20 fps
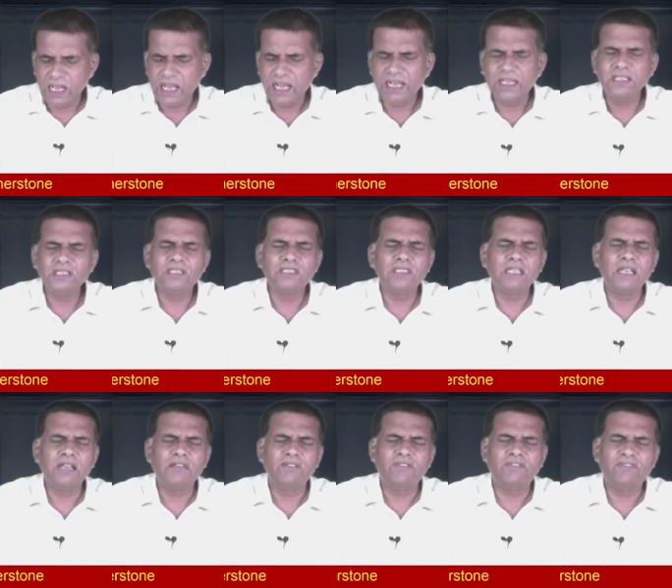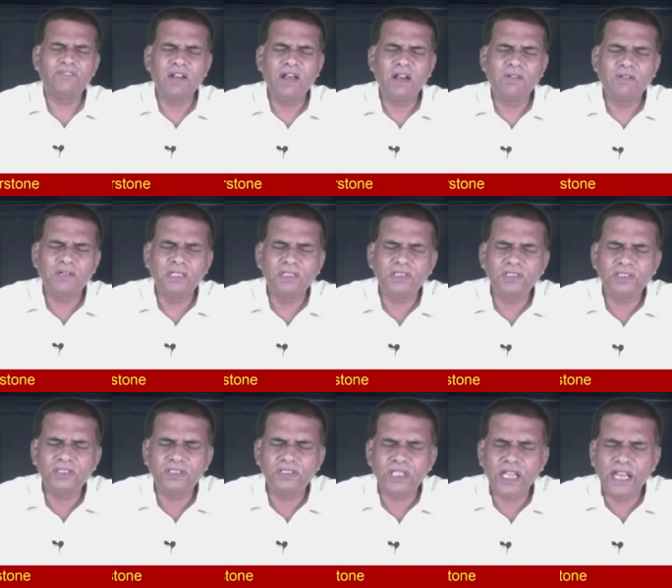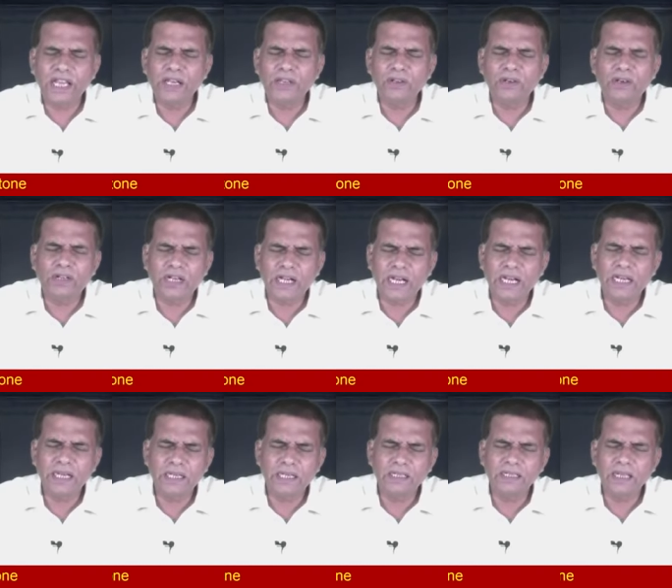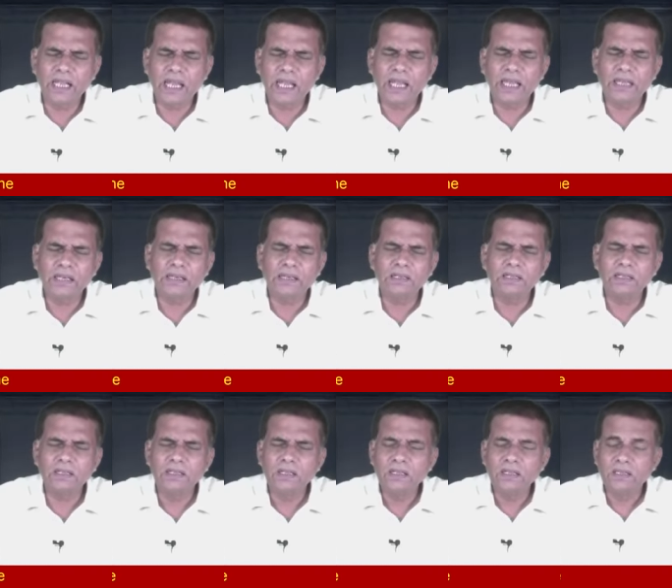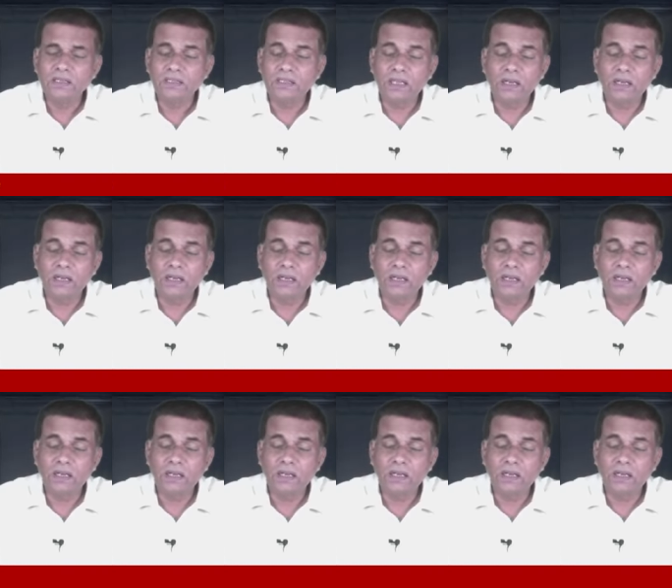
I see flowers in your head, and uh, the